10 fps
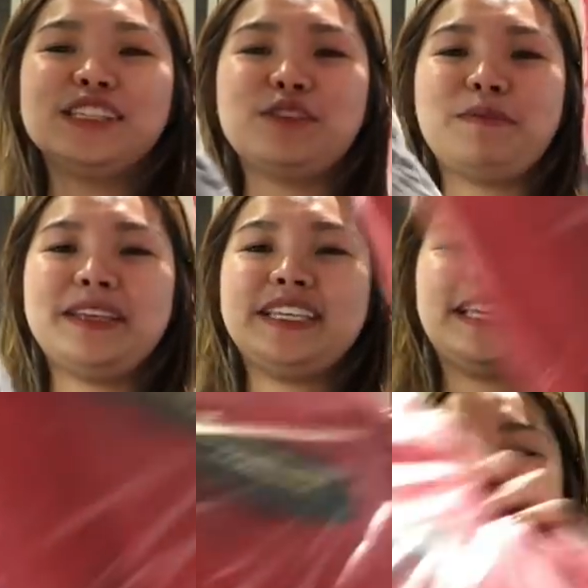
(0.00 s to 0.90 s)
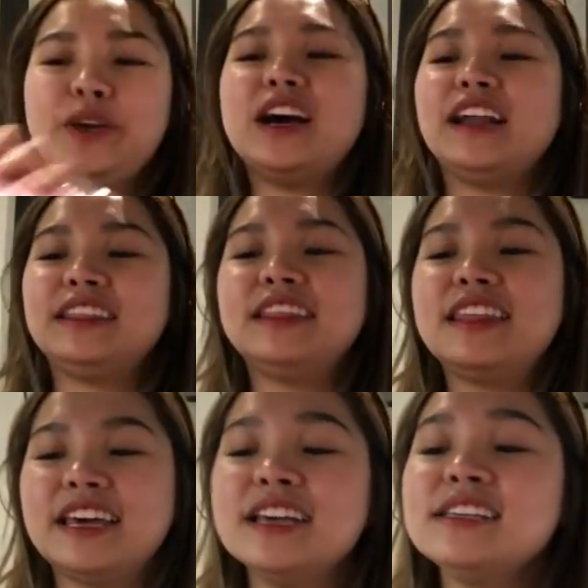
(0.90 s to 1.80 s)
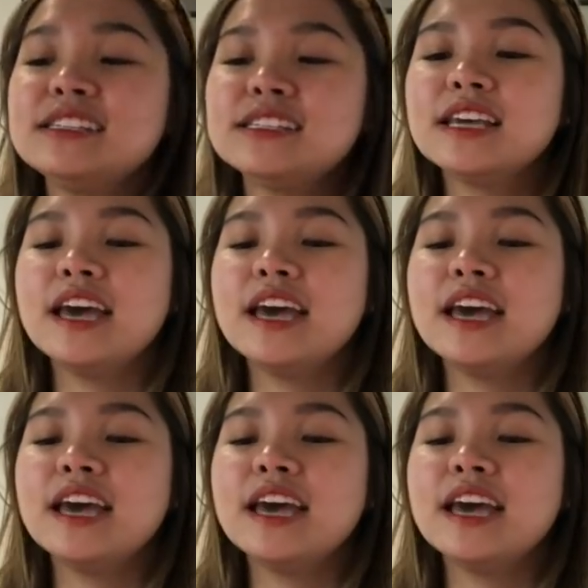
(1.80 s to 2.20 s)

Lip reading: So basically, we got this